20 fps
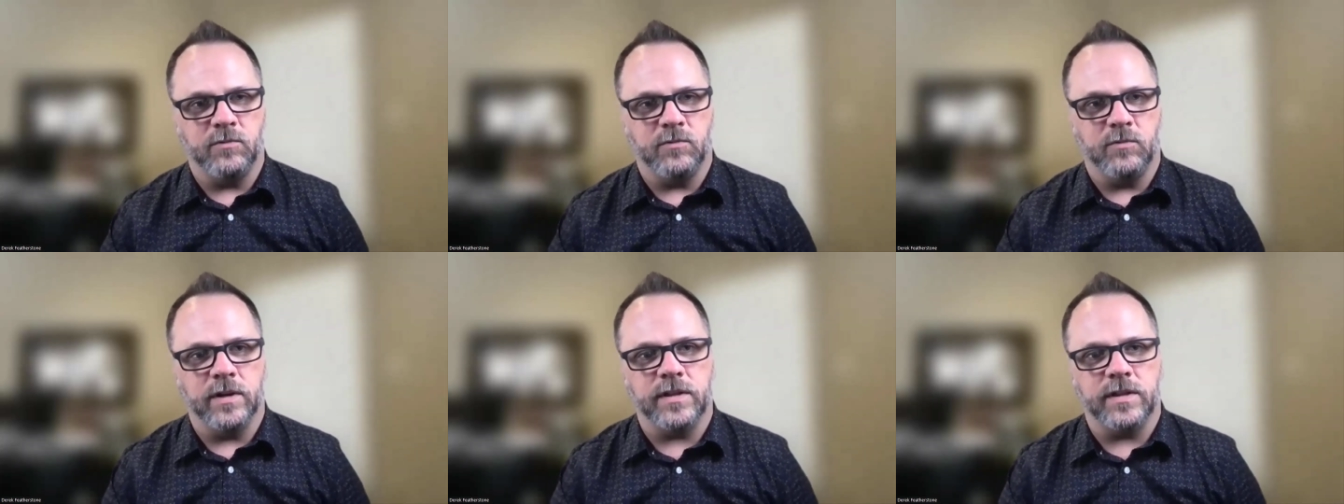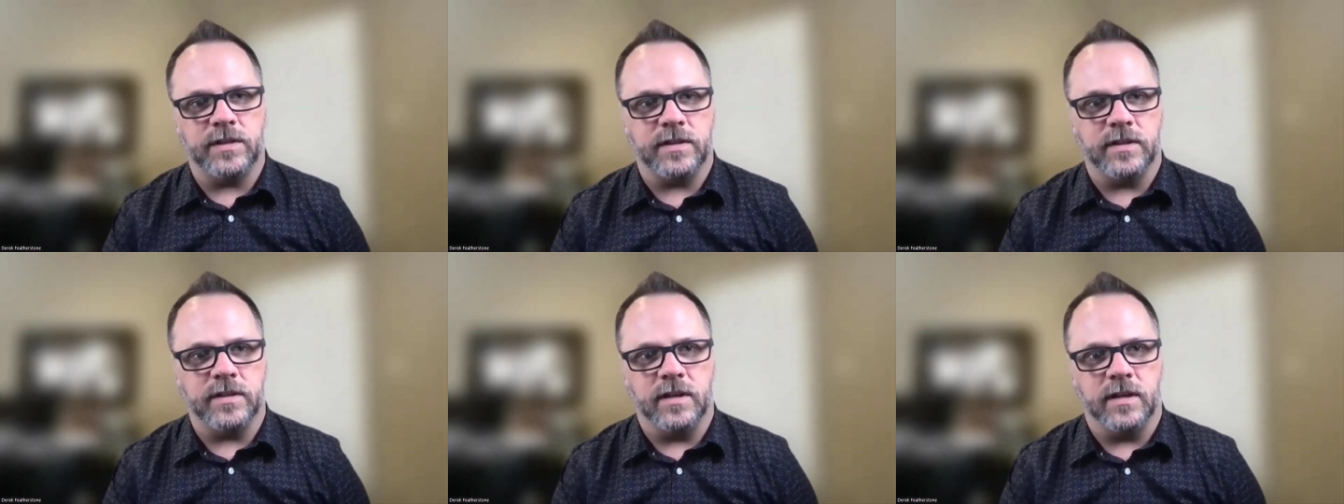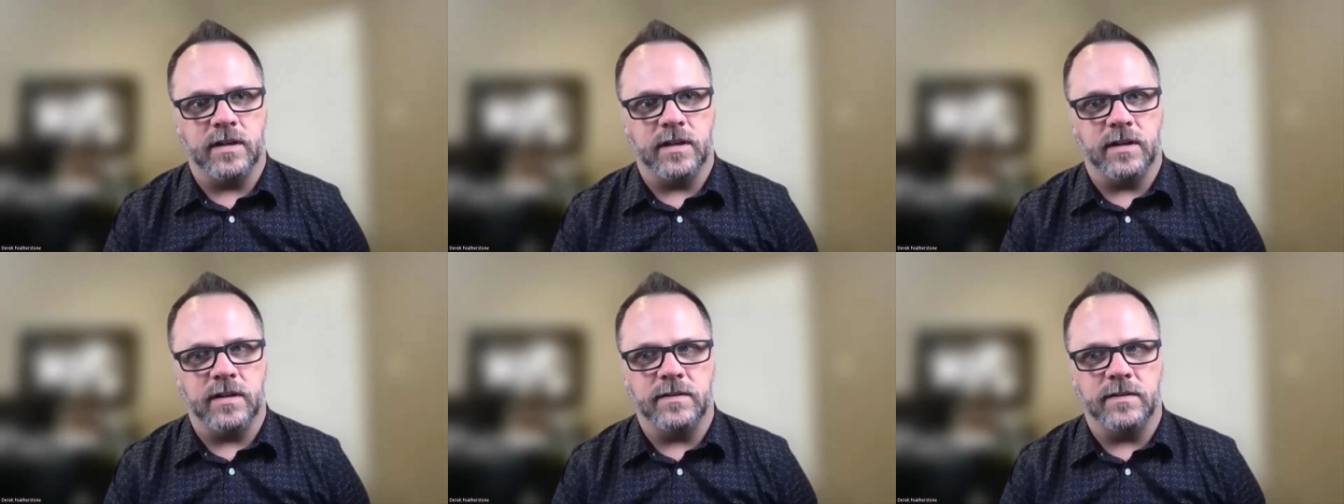with
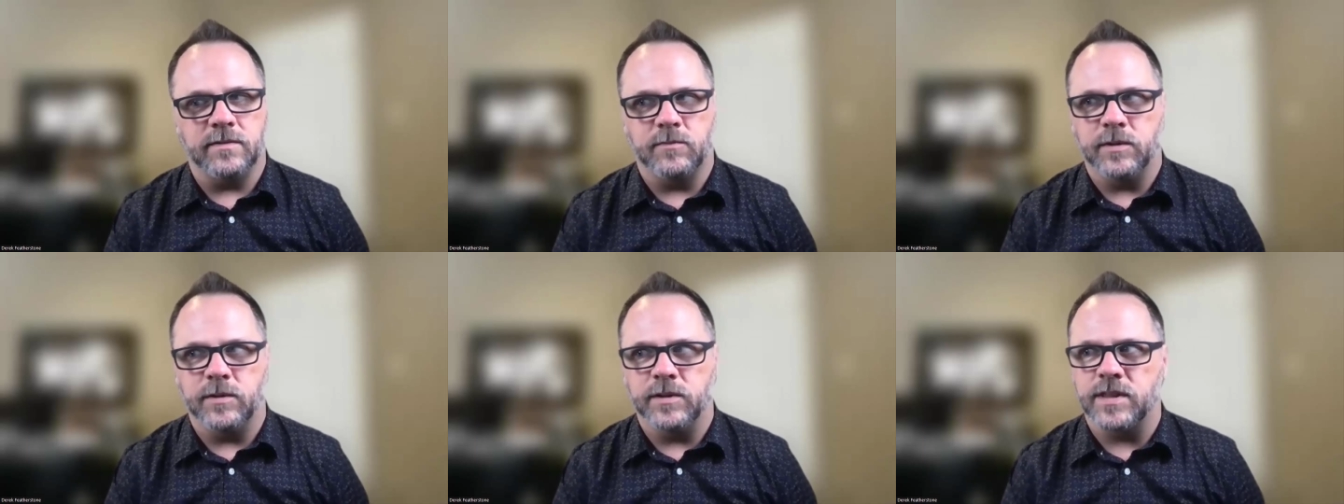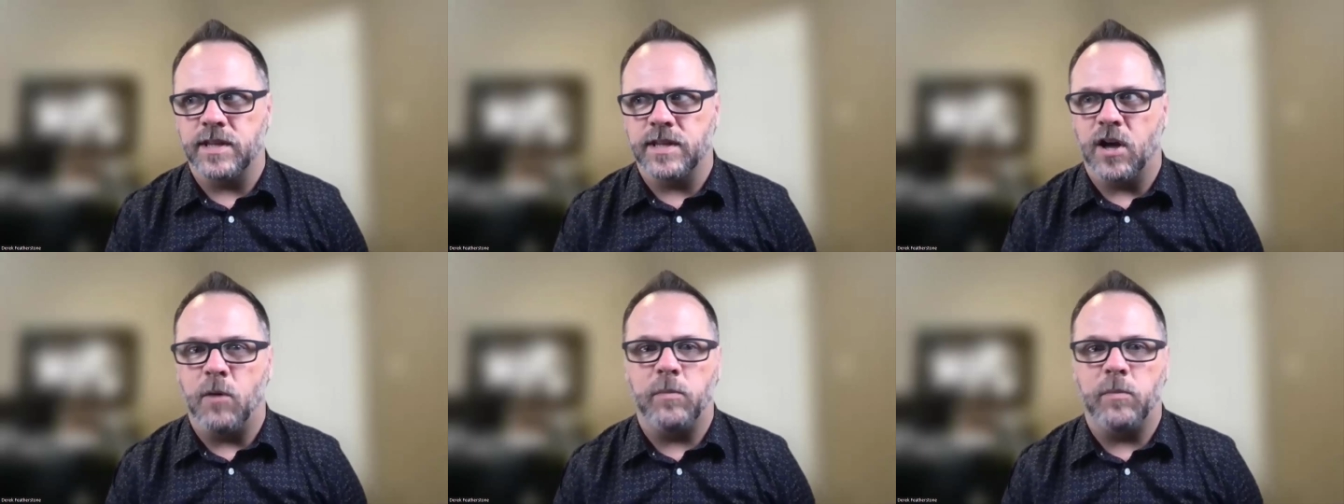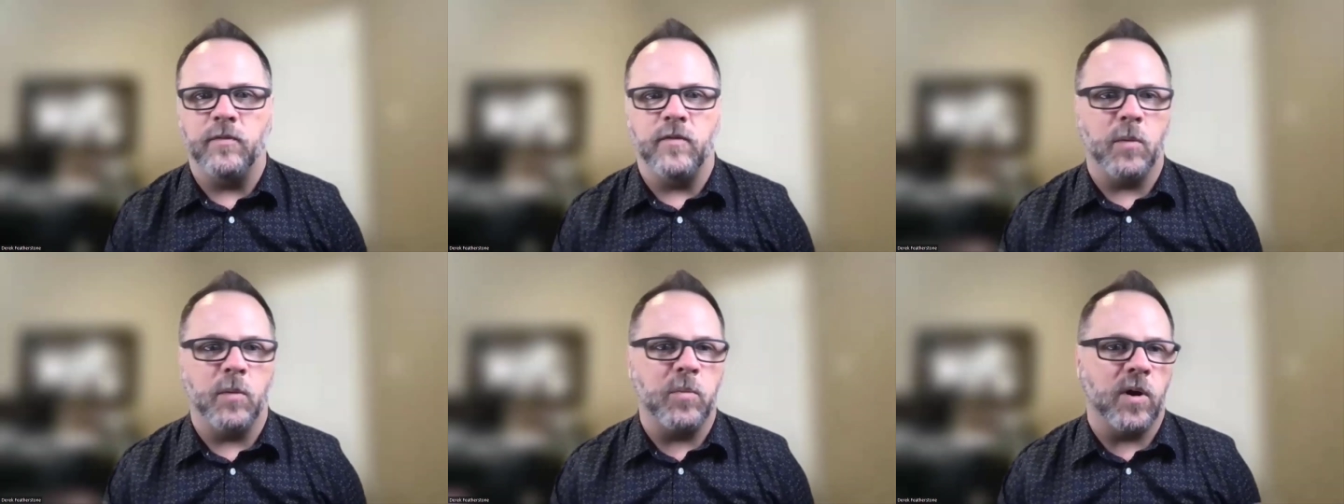the help
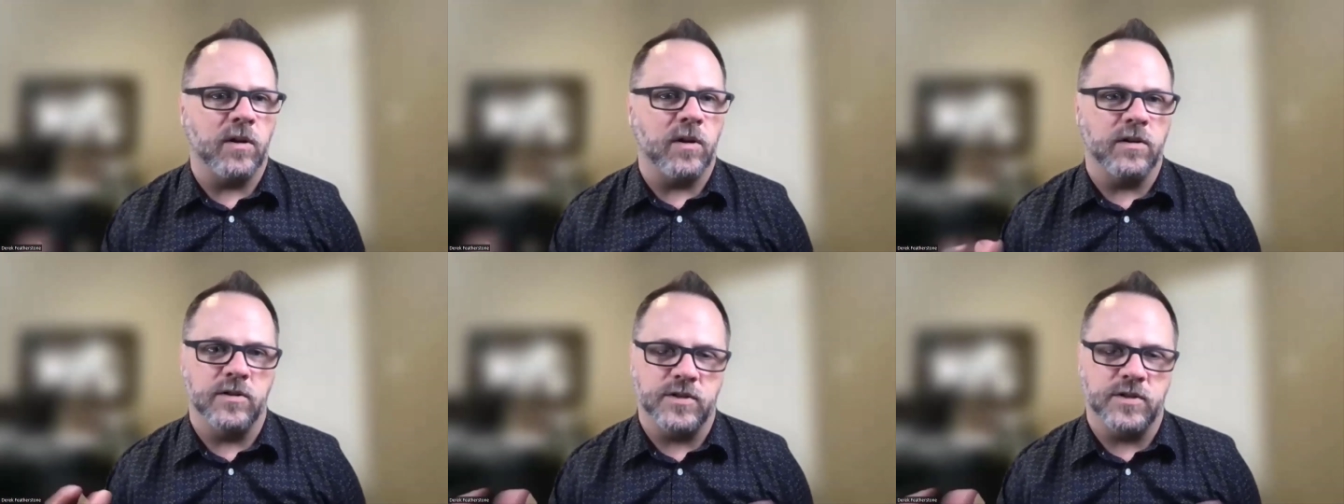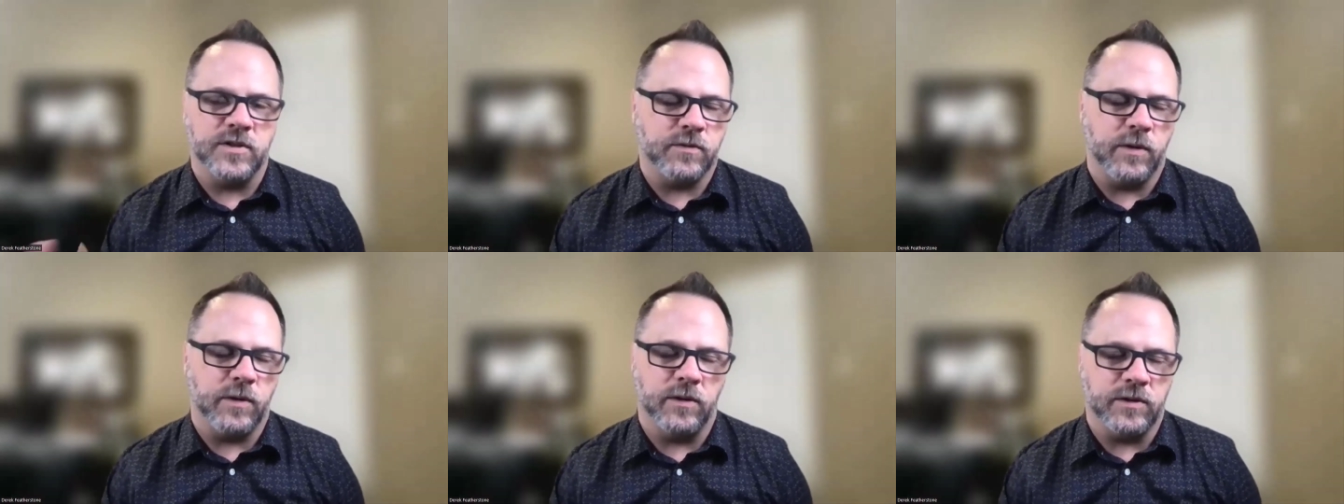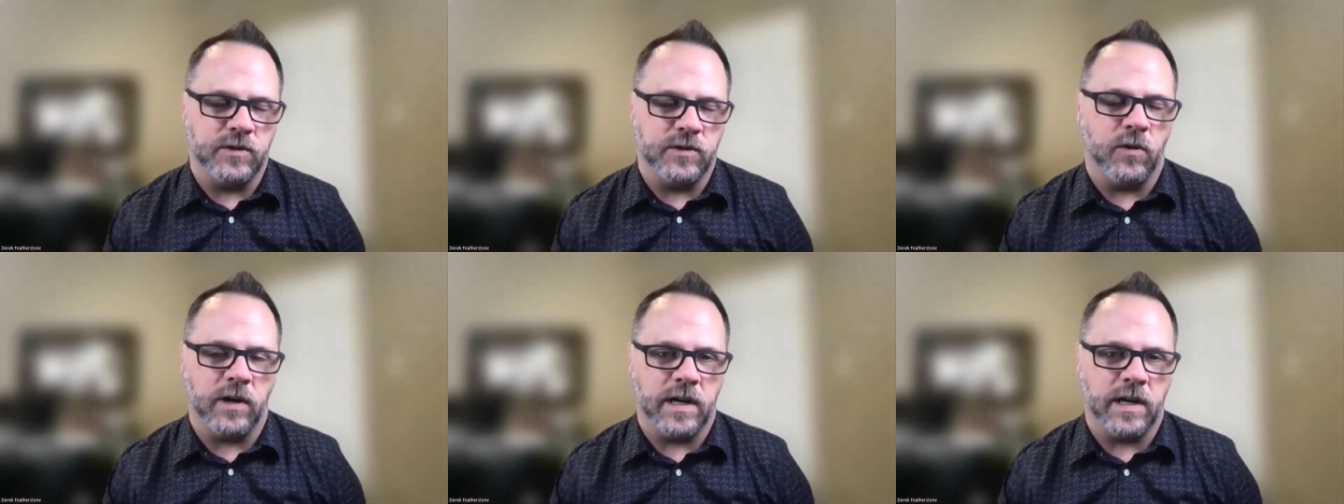of our partners
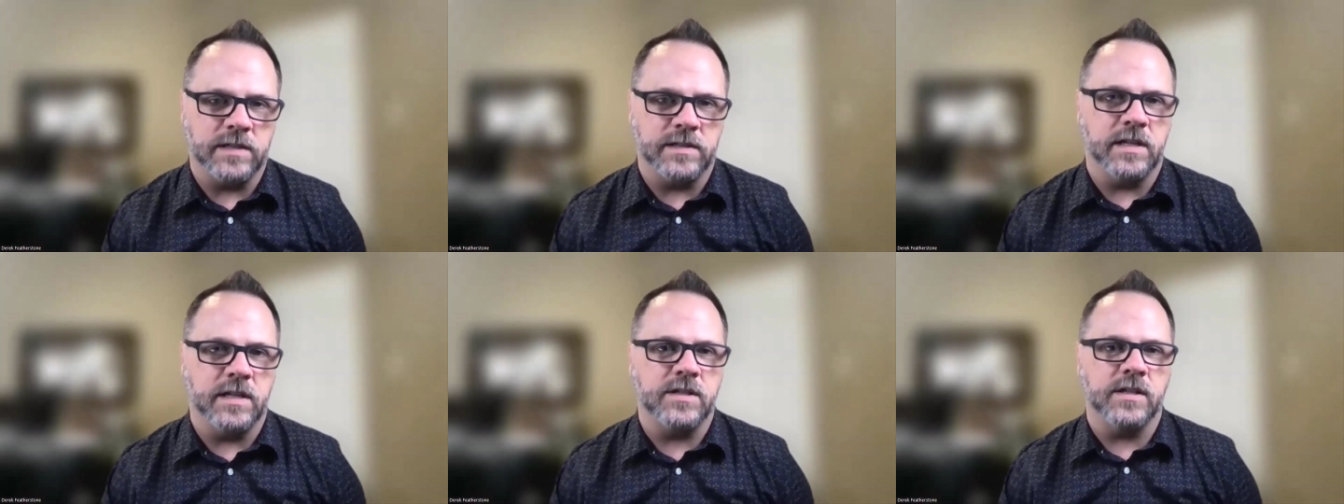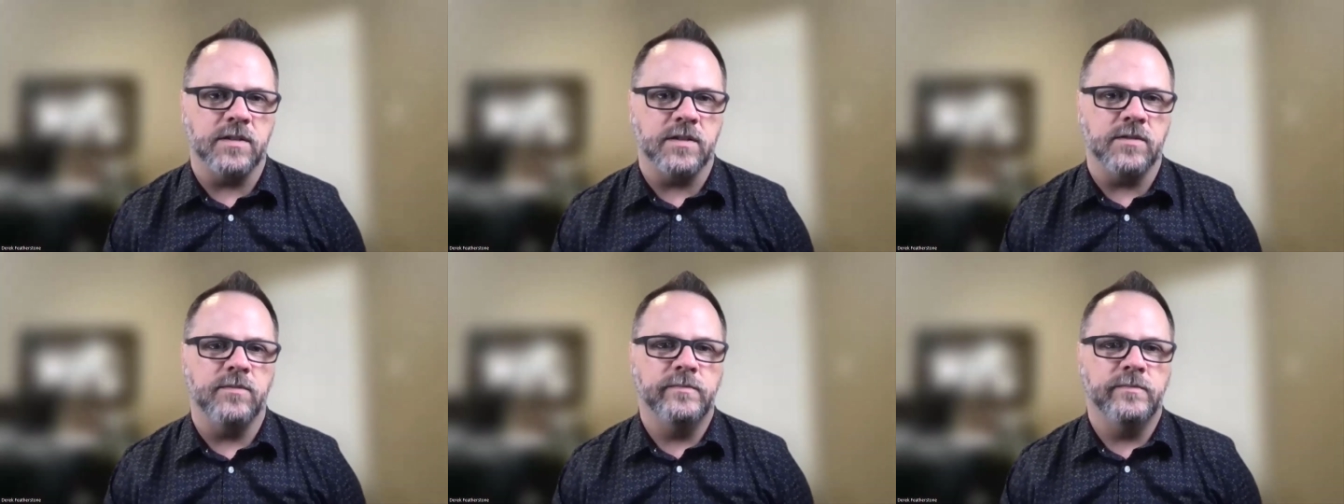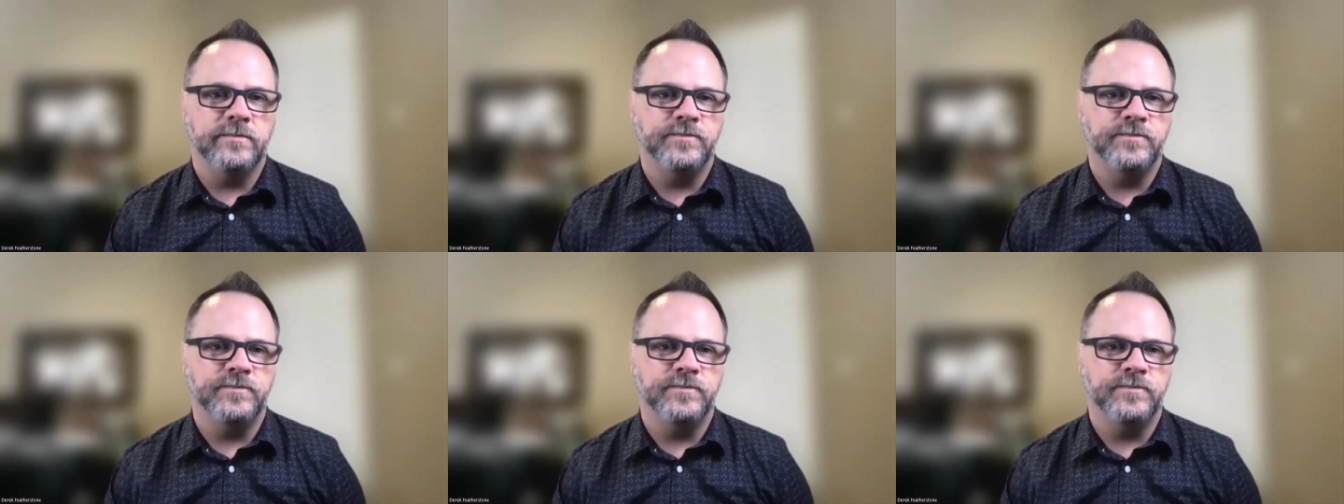throughout the organization.